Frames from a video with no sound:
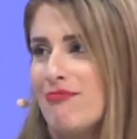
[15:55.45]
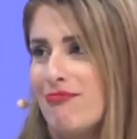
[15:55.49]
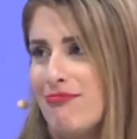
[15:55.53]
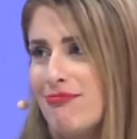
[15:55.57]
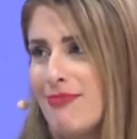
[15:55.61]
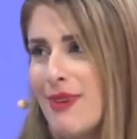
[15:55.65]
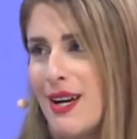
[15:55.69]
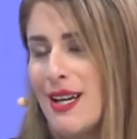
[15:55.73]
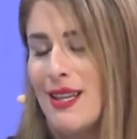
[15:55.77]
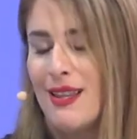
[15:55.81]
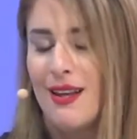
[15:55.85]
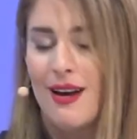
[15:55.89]

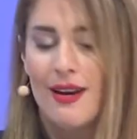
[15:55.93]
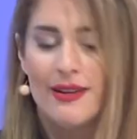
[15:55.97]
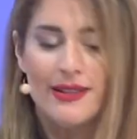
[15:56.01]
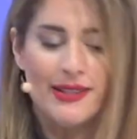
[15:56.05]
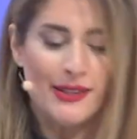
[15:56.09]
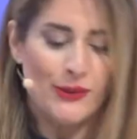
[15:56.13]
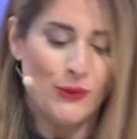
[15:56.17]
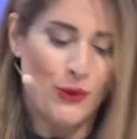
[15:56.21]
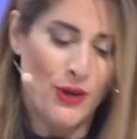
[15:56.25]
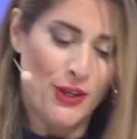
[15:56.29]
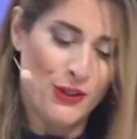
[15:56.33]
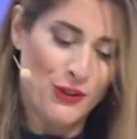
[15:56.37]
my
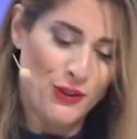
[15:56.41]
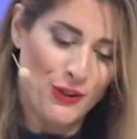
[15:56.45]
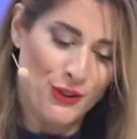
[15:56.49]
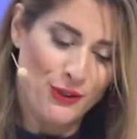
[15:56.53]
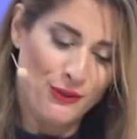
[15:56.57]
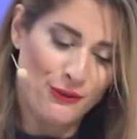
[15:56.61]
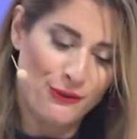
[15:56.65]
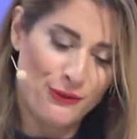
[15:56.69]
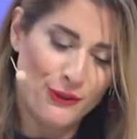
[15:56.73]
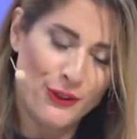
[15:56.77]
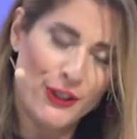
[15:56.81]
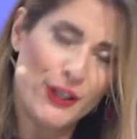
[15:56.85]
last
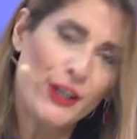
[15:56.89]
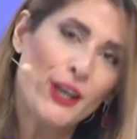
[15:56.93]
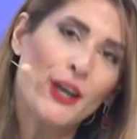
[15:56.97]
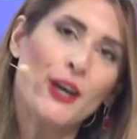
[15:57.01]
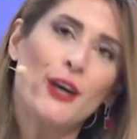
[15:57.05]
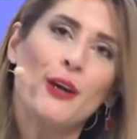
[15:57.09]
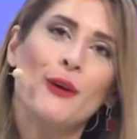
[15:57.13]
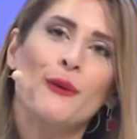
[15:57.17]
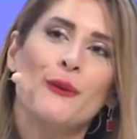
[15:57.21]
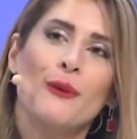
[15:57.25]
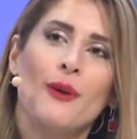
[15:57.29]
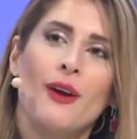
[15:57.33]
question for
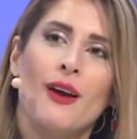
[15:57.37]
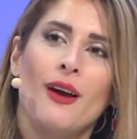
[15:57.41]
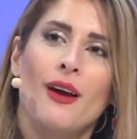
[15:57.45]
you.